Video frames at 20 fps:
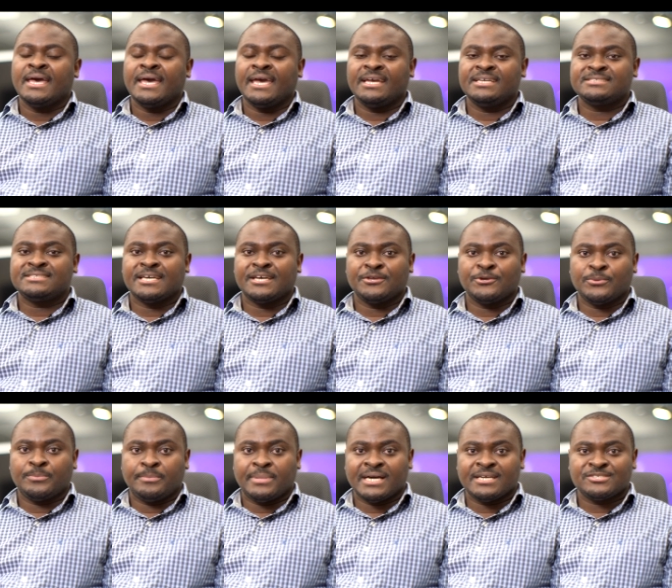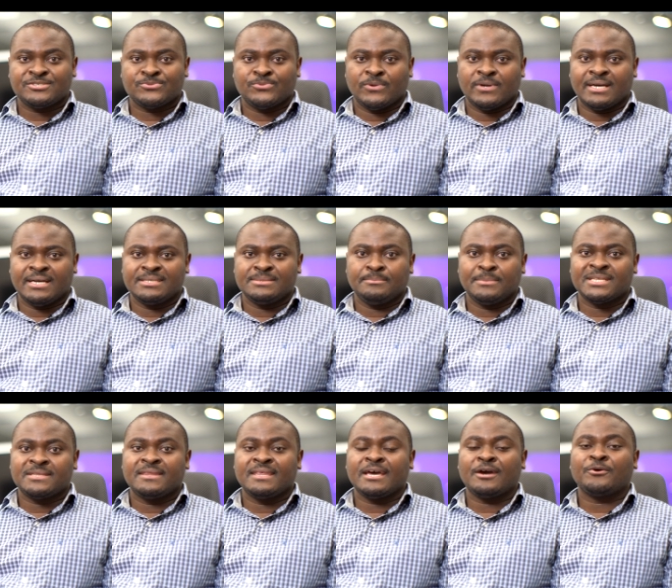enter your password,
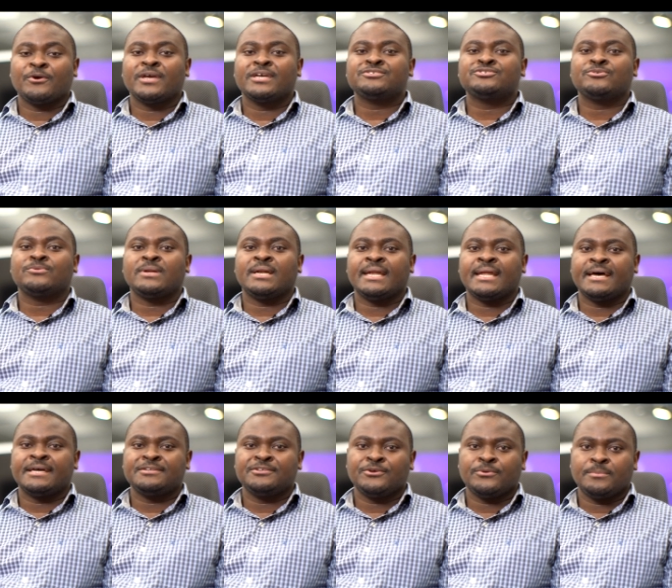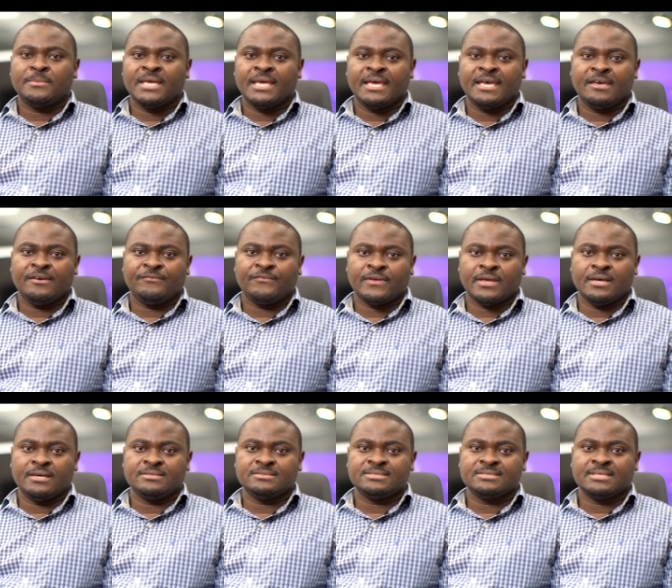but they are going to learn your
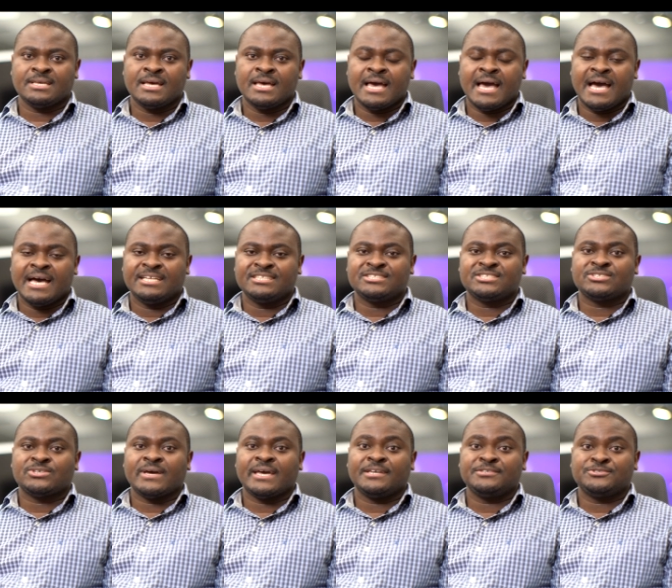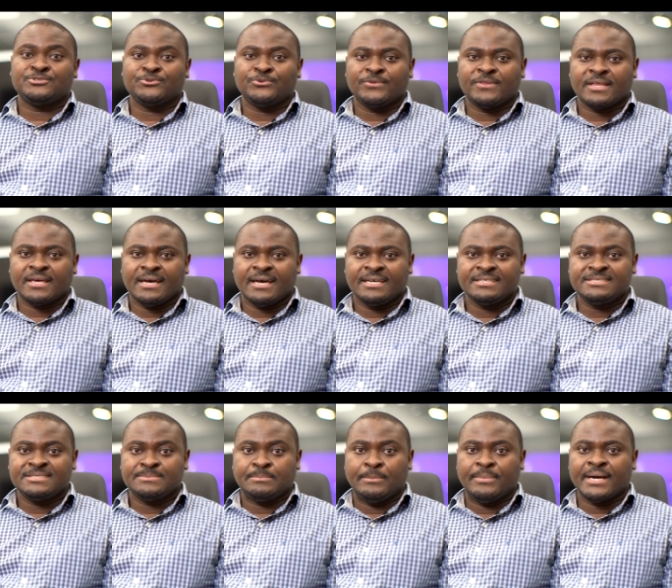behaviors. And so I do
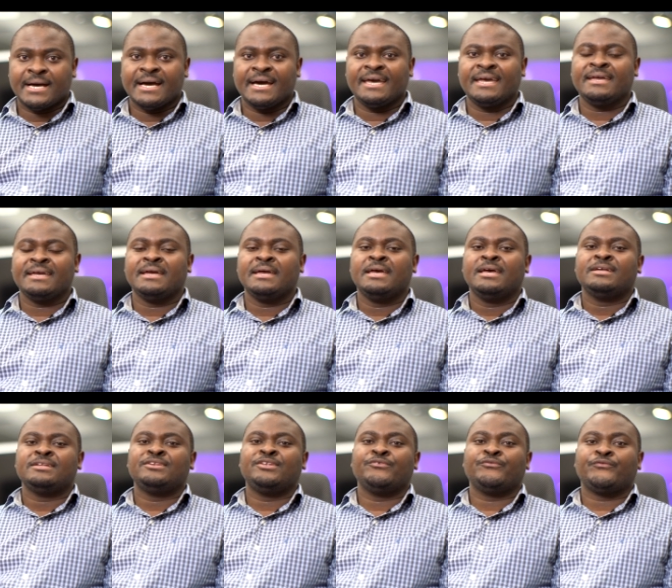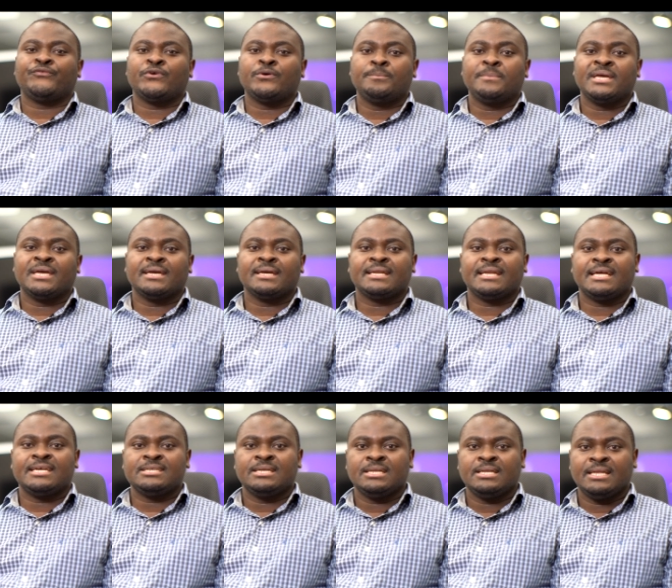that by developing
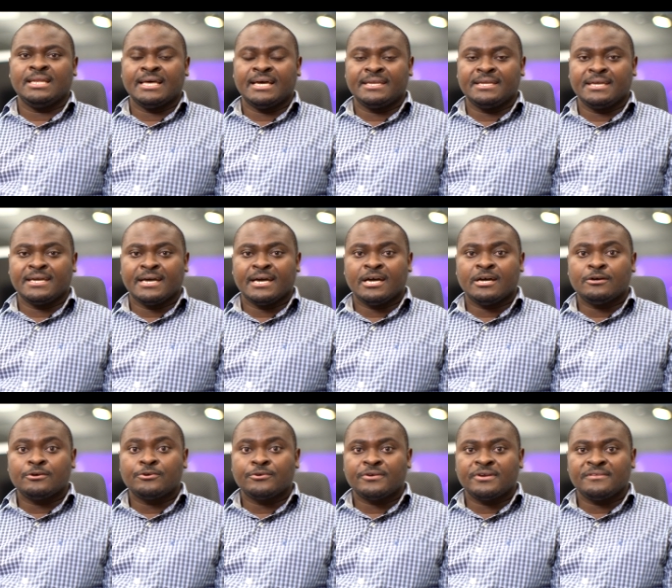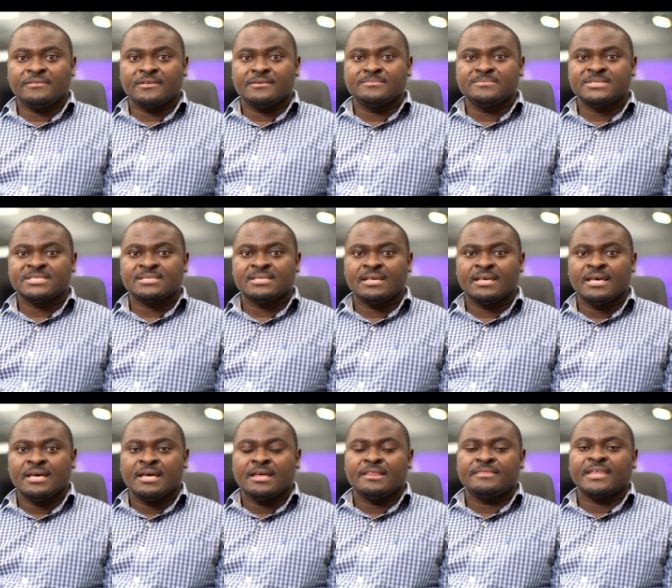learning algorithms
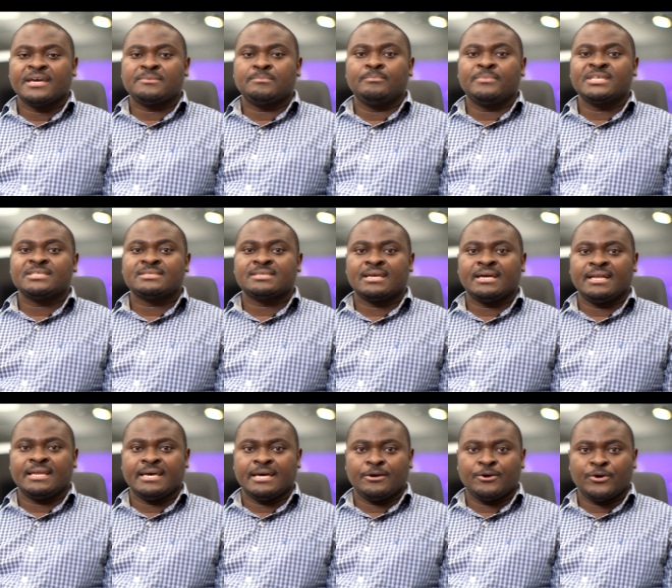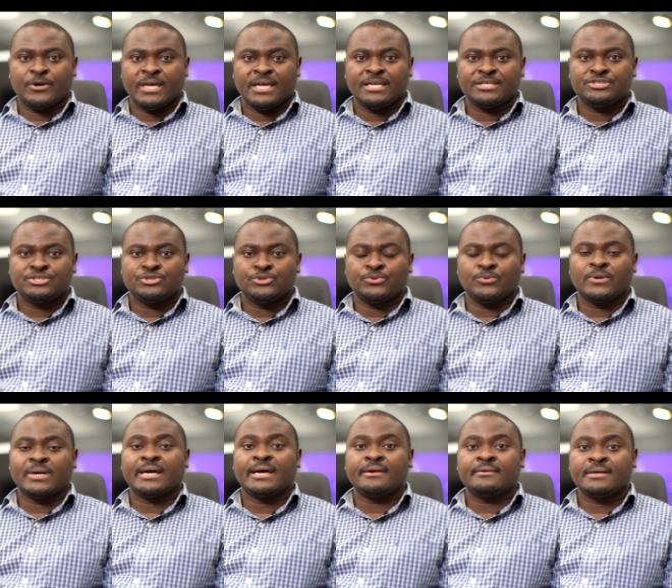that basically are going to
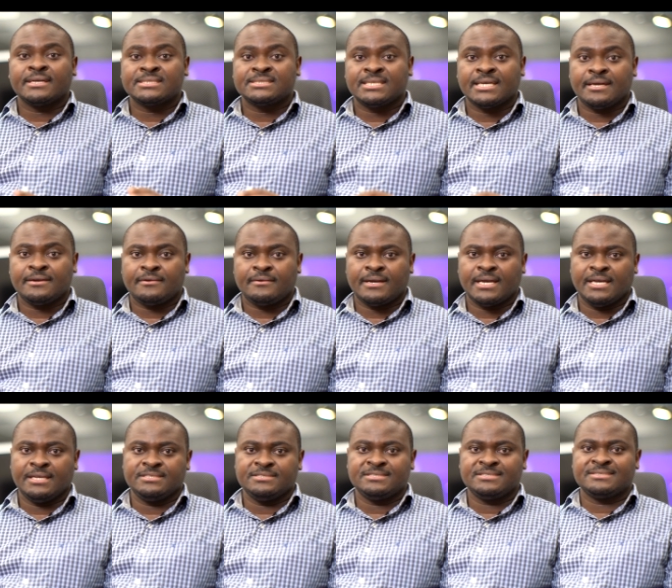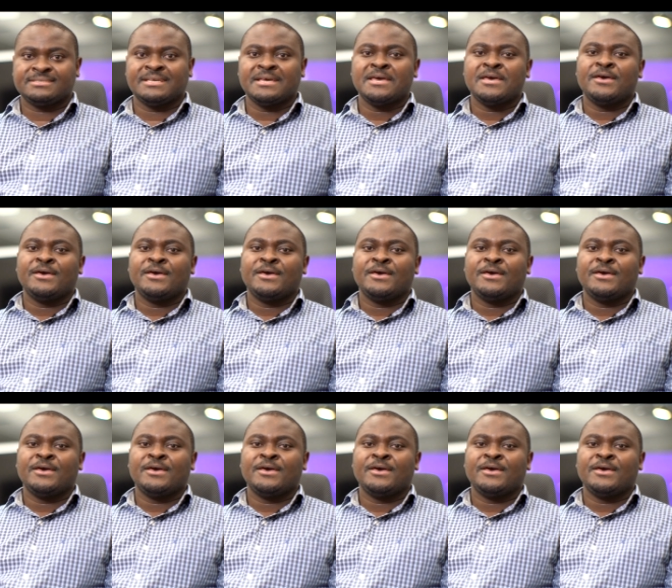characterize